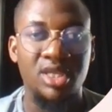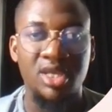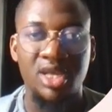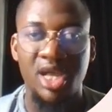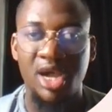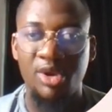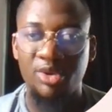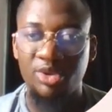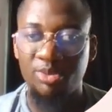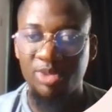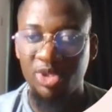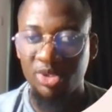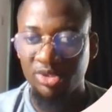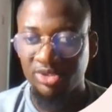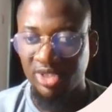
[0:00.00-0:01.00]
I will be
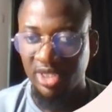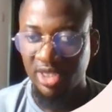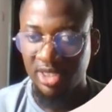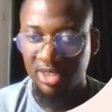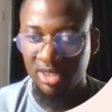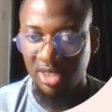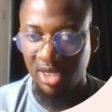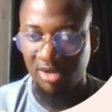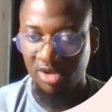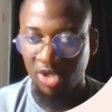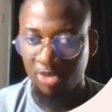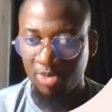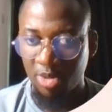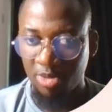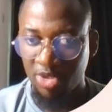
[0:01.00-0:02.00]
using it. I
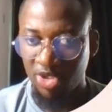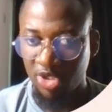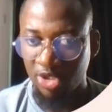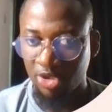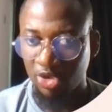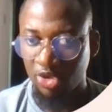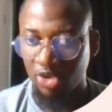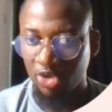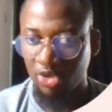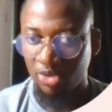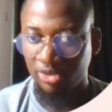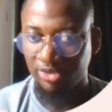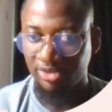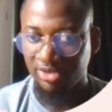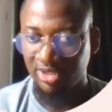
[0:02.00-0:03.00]
got permission to
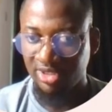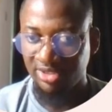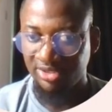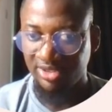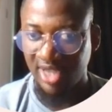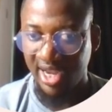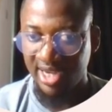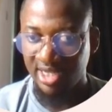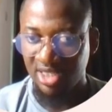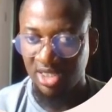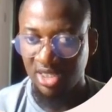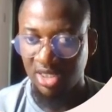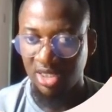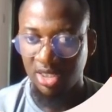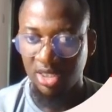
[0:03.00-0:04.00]
use this
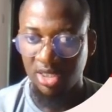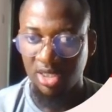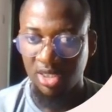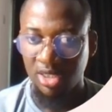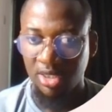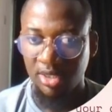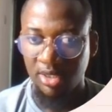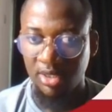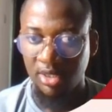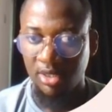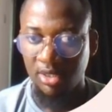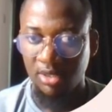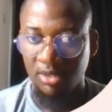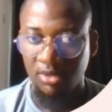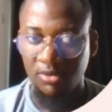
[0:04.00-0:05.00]
site
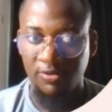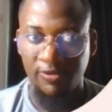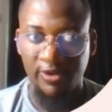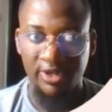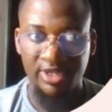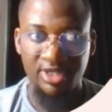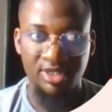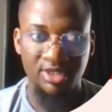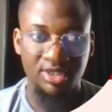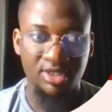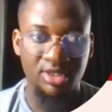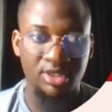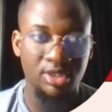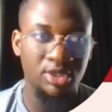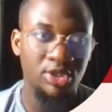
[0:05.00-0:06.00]
for
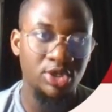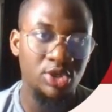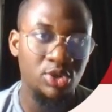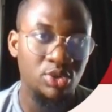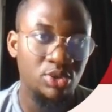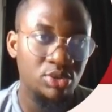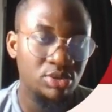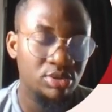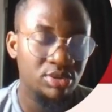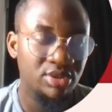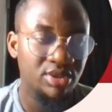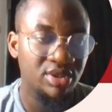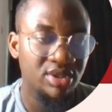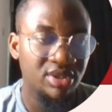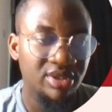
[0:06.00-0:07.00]
this,
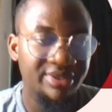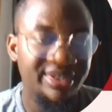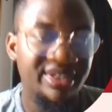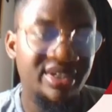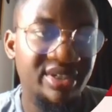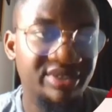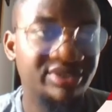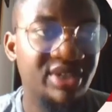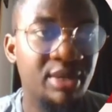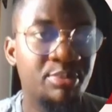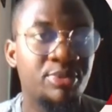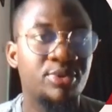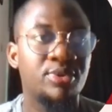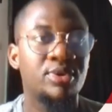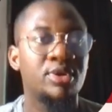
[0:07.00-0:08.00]
take an
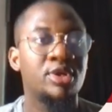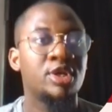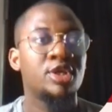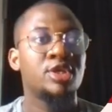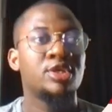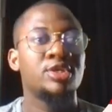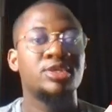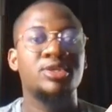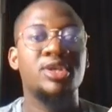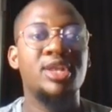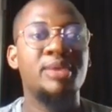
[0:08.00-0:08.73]
example. So let